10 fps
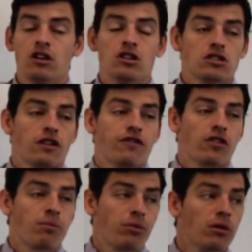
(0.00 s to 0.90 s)
So
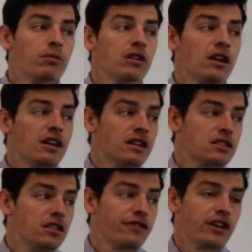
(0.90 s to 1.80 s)
for a probability
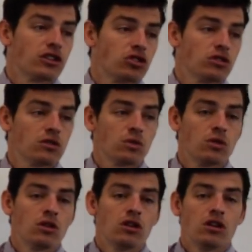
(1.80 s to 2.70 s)
density function,
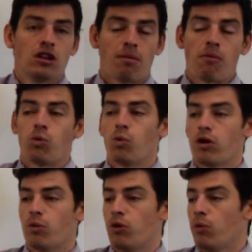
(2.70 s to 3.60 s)
remember
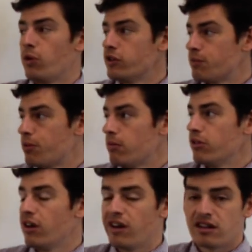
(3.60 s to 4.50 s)
what is a
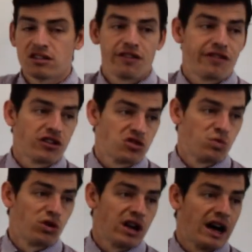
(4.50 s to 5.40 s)
probability density function?
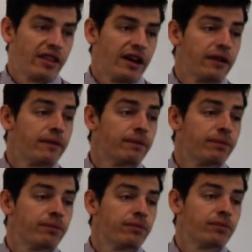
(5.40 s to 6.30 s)
What are they?
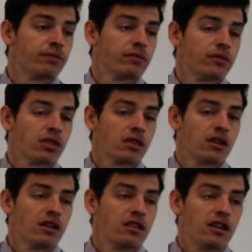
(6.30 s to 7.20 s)

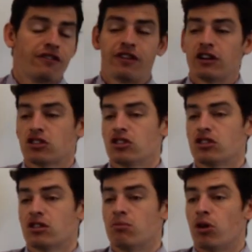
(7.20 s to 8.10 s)
They're functions
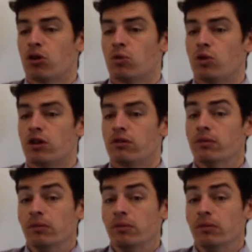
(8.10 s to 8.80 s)
that model what?